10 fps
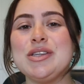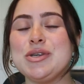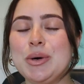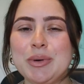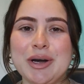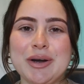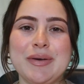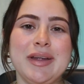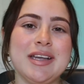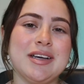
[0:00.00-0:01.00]
don't
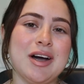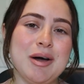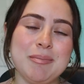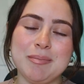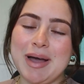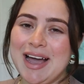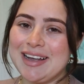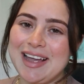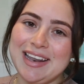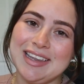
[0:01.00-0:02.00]
worry, come
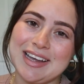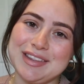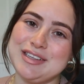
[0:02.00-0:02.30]
back and look at